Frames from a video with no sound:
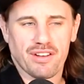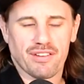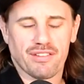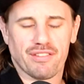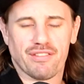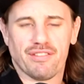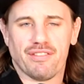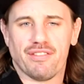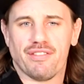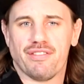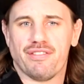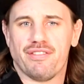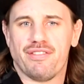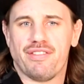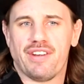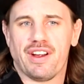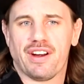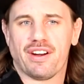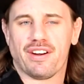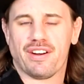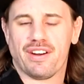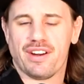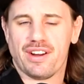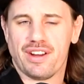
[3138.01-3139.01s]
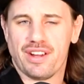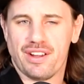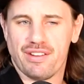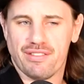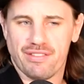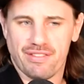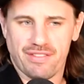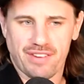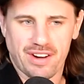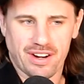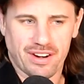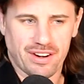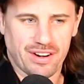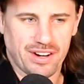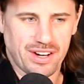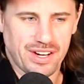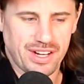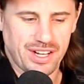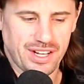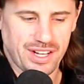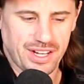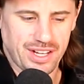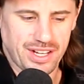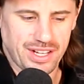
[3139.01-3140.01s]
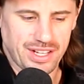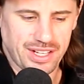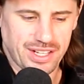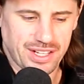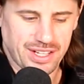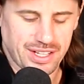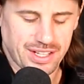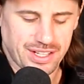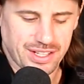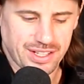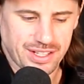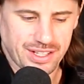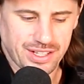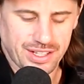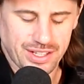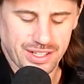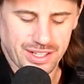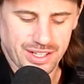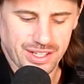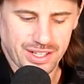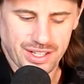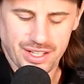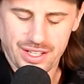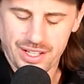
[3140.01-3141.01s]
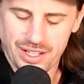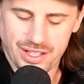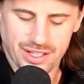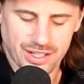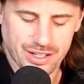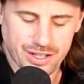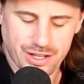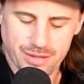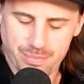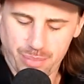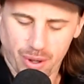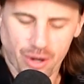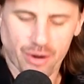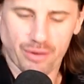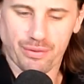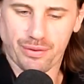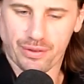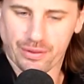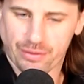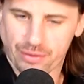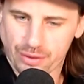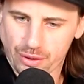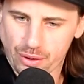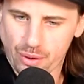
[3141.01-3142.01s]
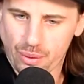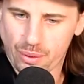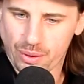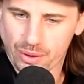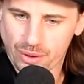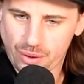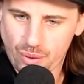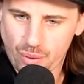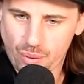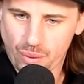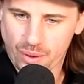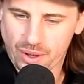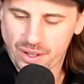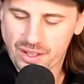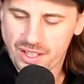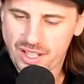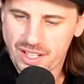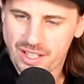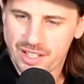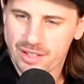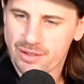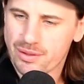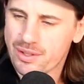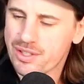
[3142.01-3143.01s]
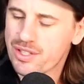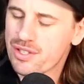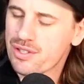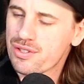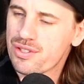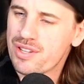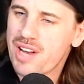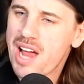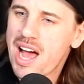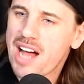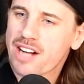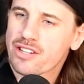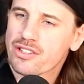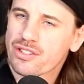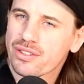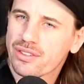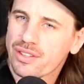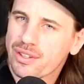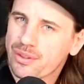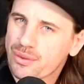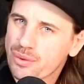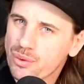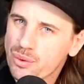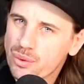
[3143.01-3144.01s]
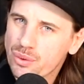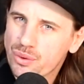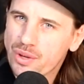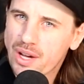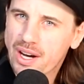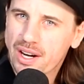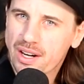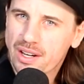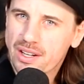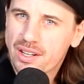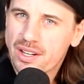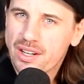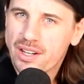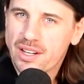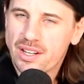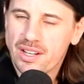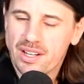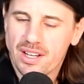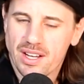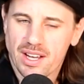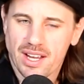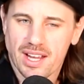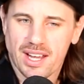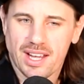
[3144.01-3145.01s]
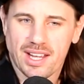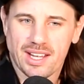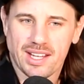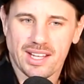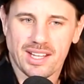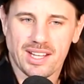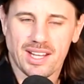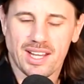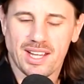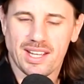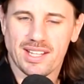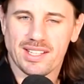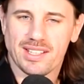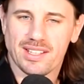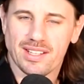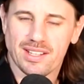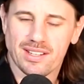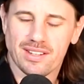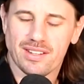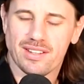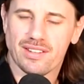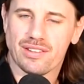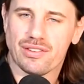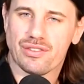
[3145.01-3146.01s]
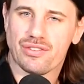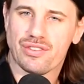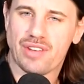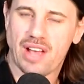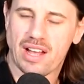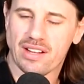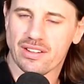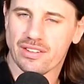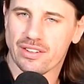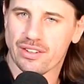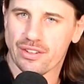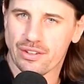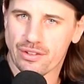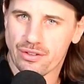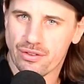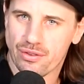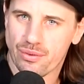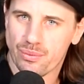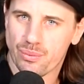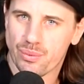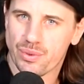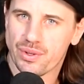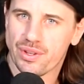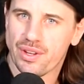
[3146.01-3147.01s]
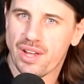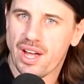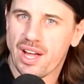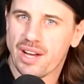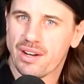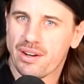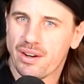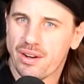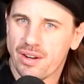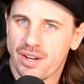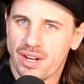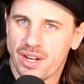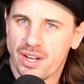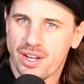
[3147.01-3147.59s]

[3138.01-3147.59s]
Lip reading: very, very, it's perfect for growing corn, and it just naturally grew there. And the settlers would then